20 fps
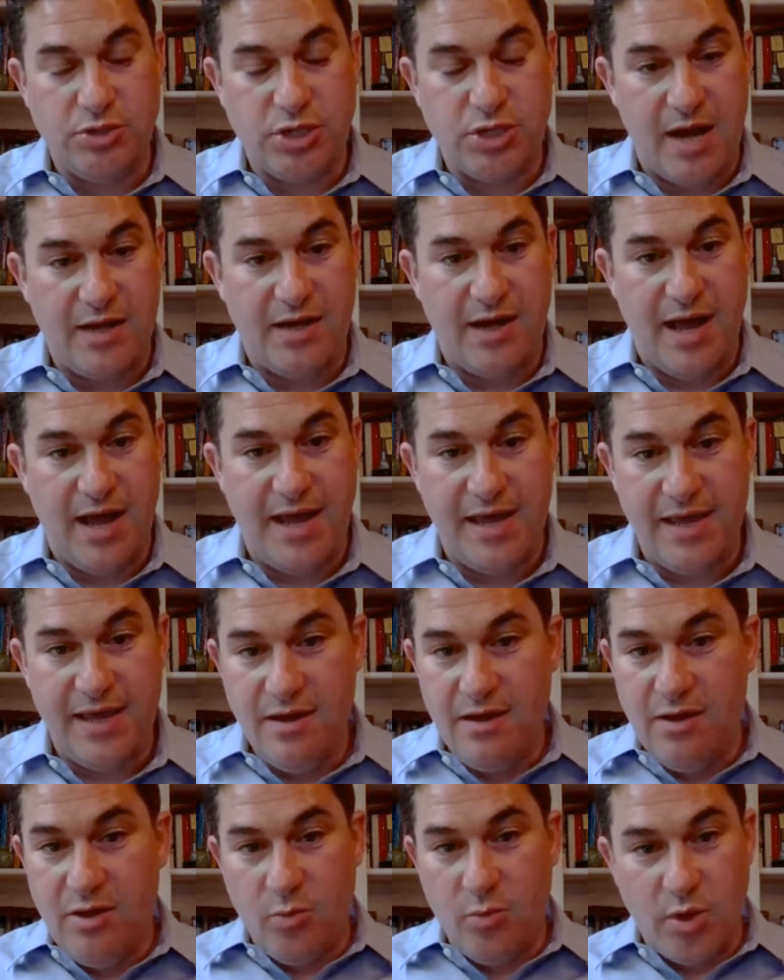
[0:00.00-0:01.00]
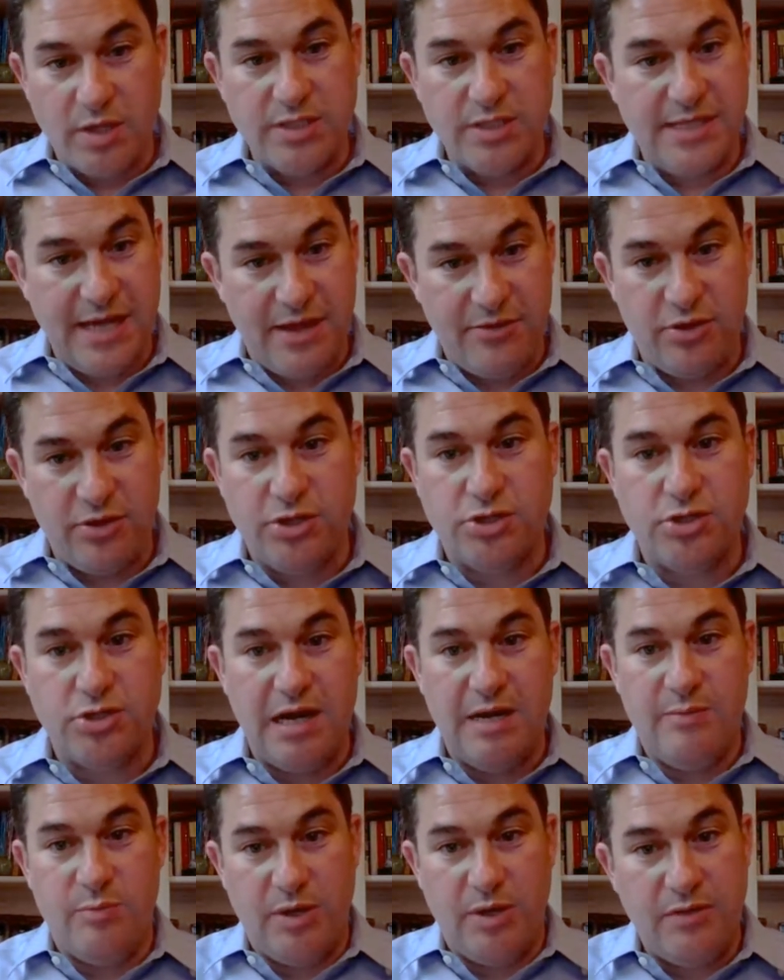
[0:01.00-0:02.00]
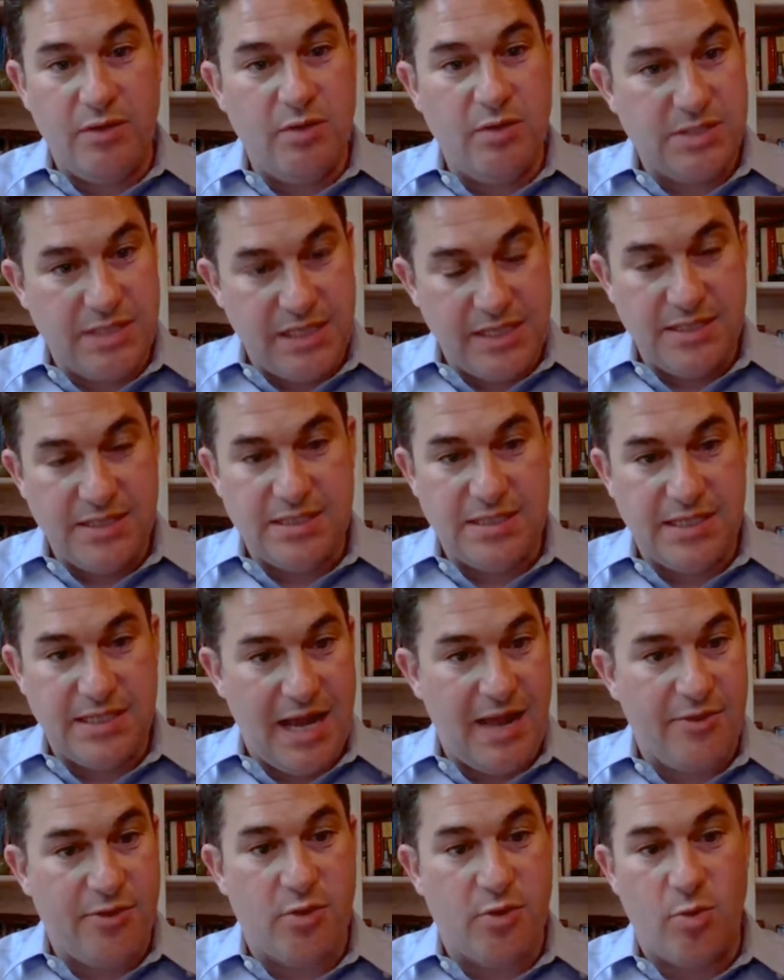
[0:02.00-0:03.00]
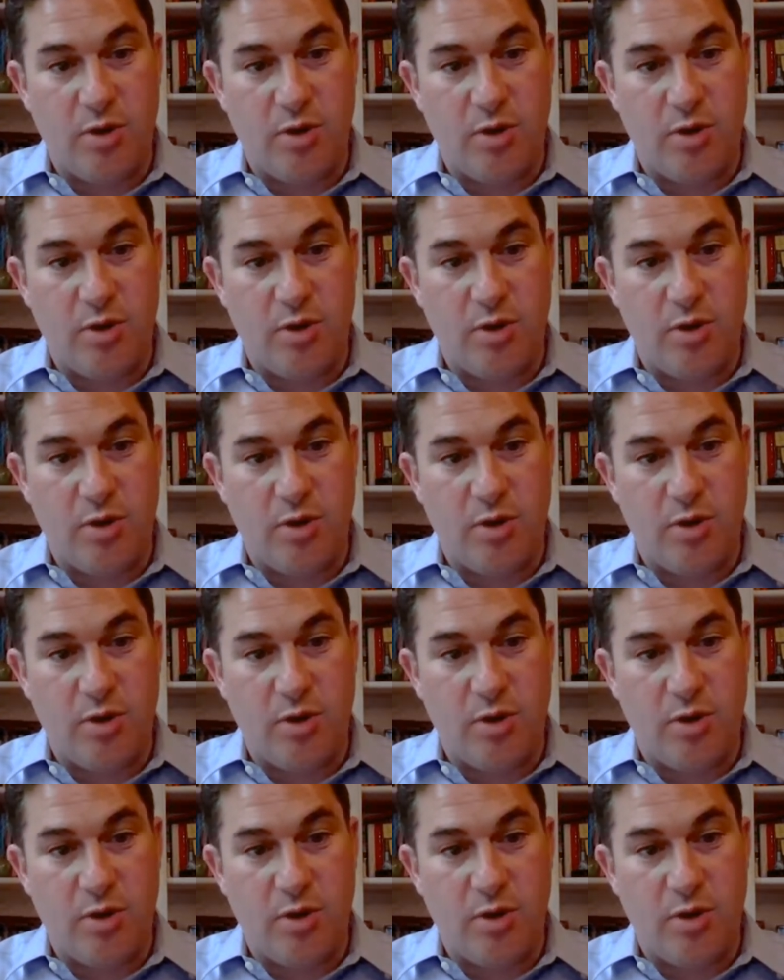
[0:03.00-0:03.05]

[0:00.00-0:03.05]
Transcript: John and I work together to try to bring those things together,